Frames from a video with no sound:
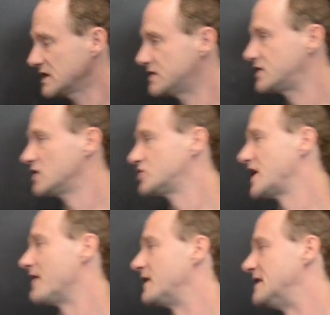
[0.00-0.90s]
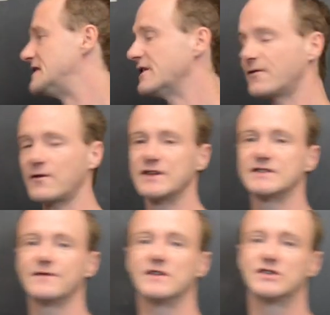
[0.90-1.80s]
such that the
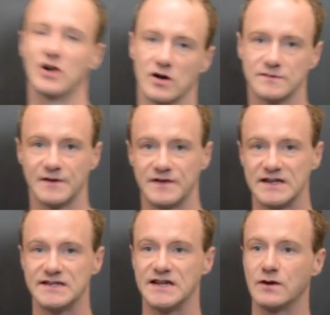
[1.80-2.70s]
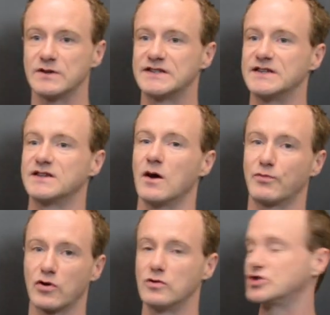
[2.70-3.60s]
difference of the terms of these sequences
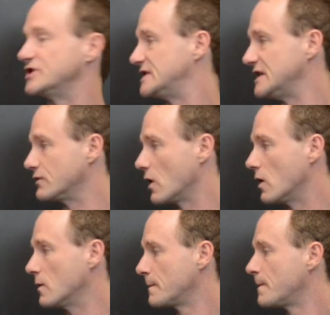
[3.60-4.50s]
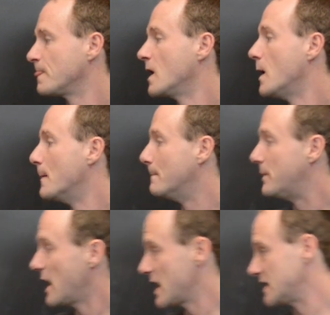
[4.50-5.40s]
approach zero,
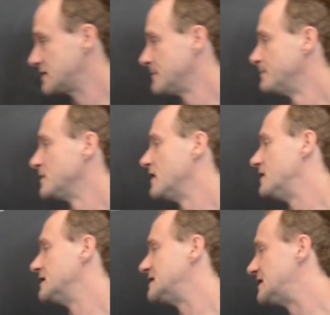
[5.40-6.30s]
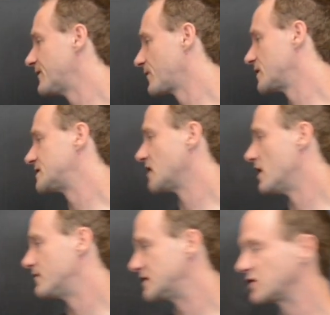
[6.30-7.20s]
but the difference
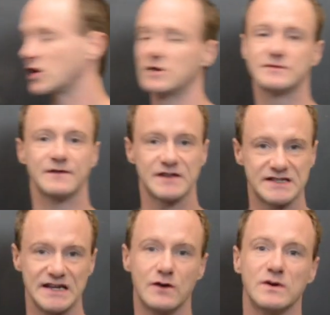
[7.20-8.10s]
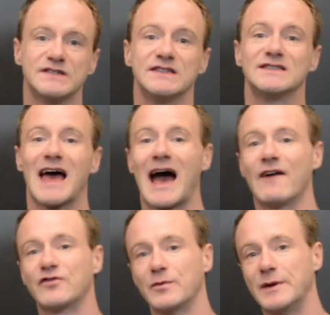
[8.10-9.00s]
of the terms of the sequences
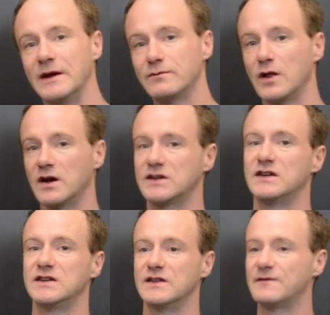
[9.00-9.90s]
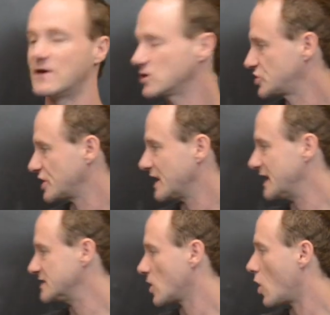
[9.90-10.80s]
after being plugged into the function
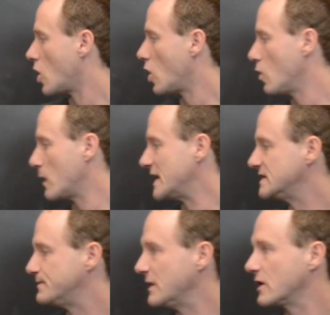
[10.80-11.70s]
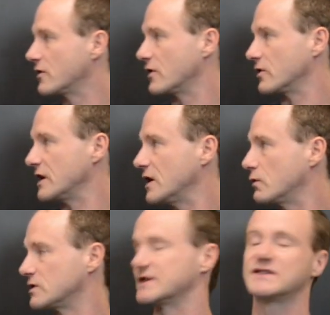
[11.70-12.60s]
is always bigger than or
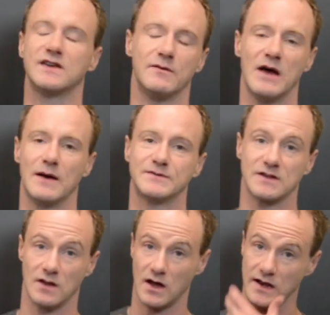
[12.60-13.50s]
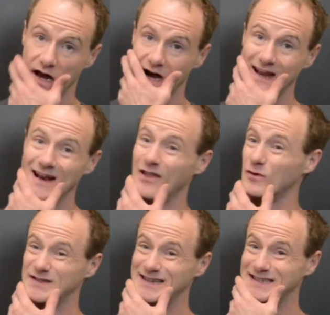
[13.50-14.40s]
equal to some epsilon naught. In other
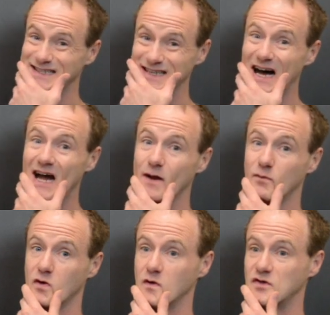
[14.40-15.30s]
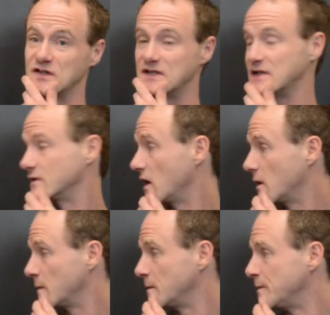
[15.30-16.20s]
words, it does not approach
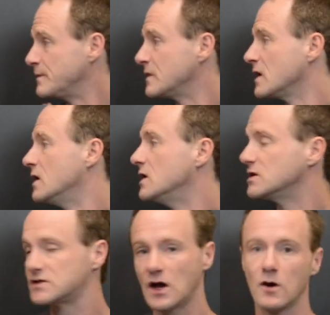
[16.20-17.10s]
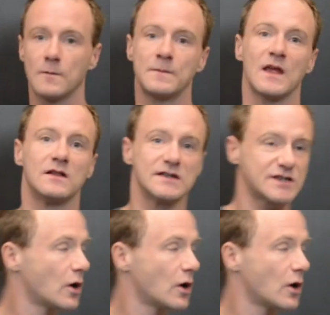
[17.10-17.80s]
zero. So let's